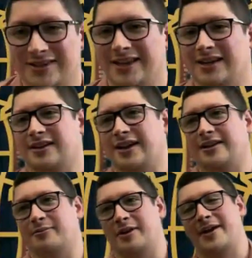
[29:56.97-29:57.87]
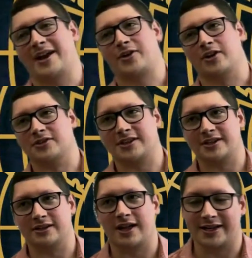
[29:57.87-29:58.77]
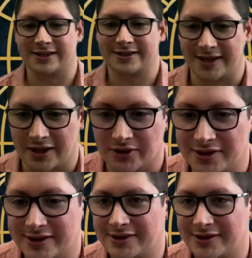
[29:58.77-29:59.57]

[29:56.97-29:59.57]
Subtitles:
Yeah, my background's a lot in sales,